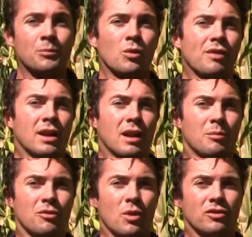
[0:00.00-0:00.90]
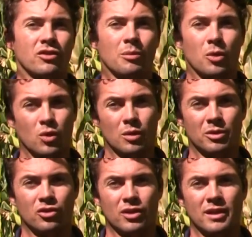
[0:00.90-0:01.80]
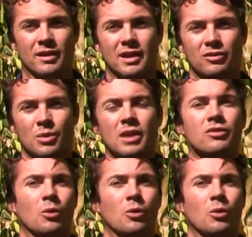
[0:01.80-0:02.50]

We've had a number of questions about corn maturity in the last week,